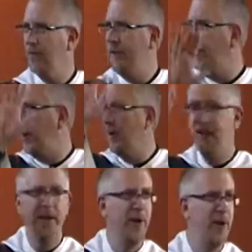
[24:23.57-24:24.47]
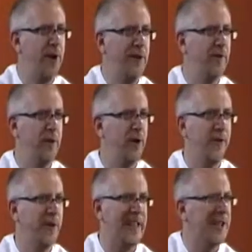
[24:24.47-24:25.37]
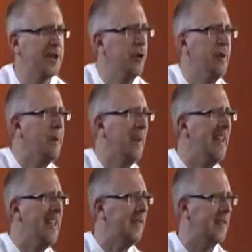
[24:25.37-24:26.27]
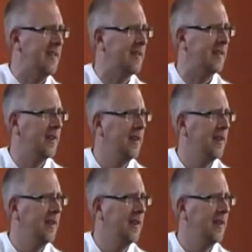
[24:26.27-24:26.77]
We've heard it over and over again. Do we believe it?